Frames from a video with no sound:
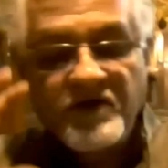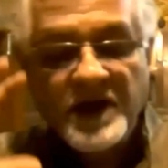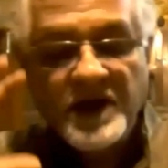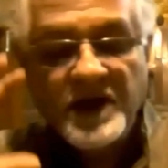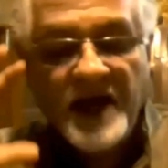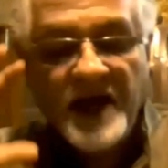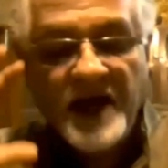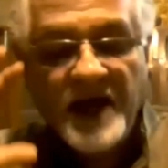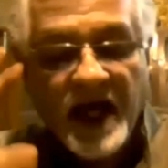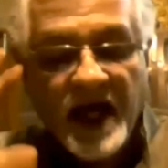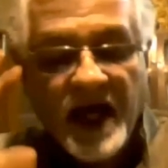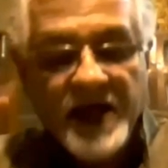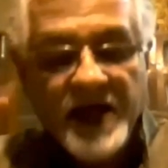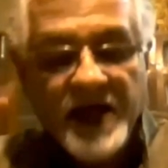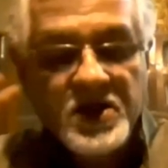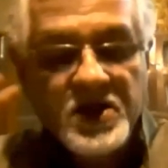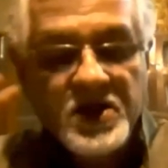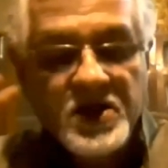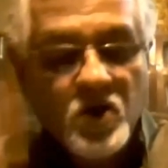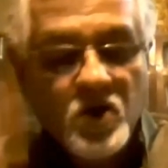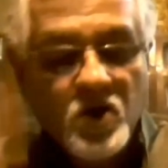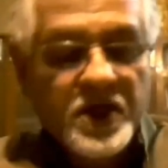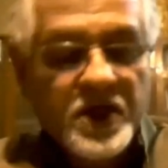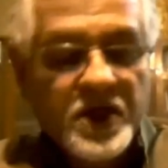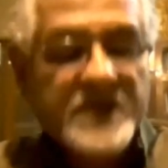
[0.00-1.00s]
the high
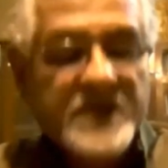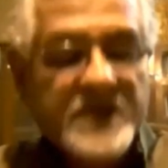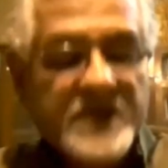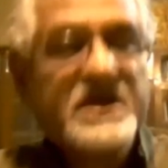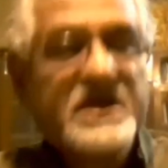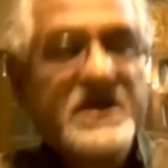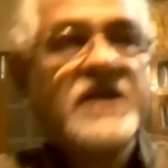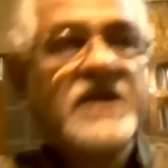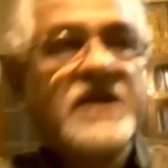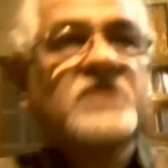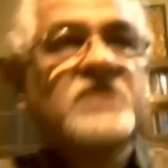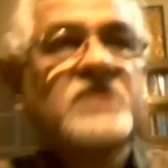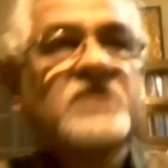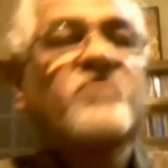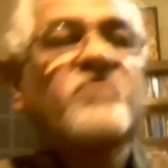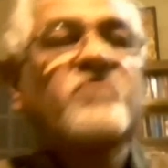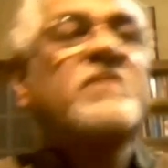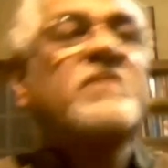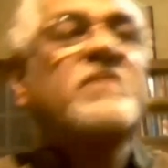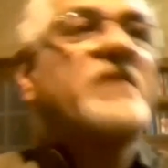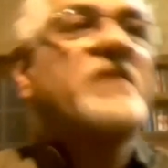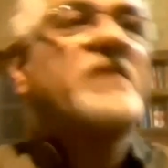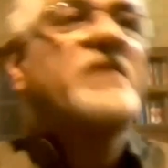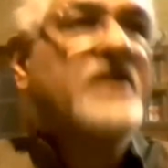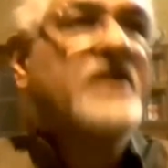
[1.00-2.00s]
social status of
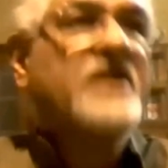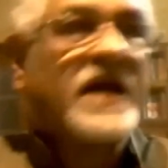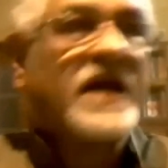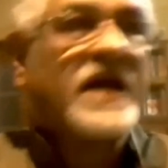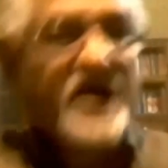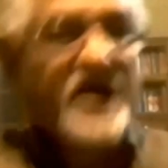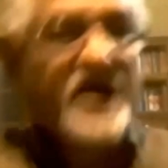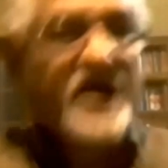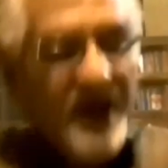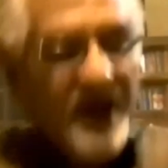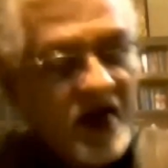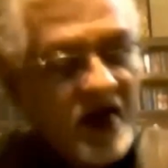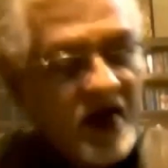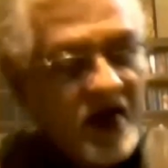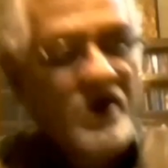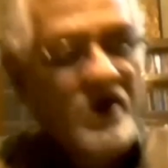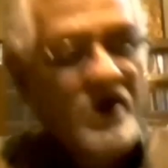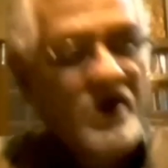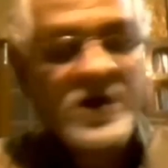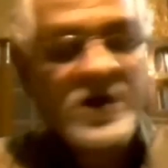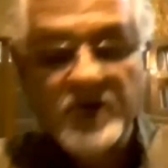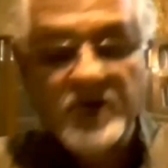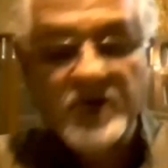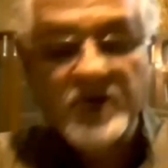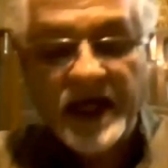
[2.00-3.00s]
women in Kerala, according
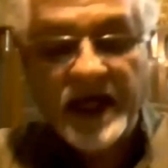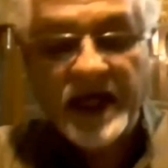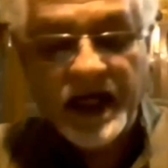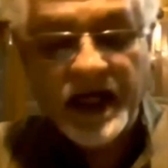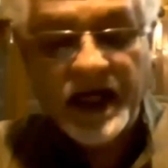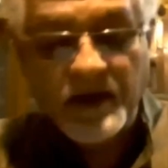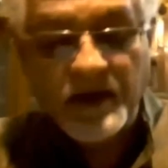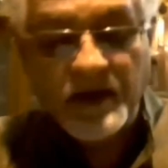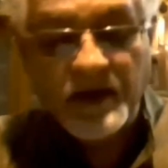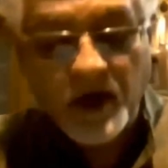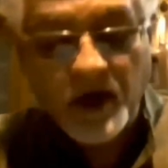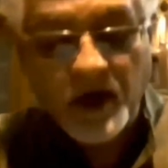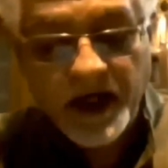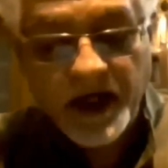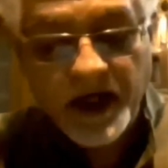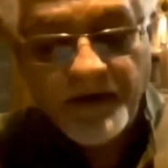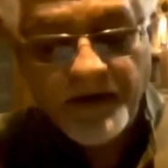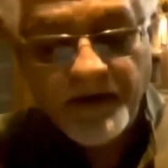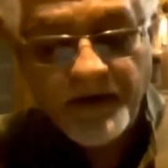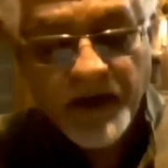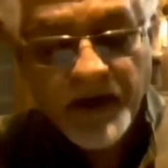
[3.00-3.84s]
to the Kerala model,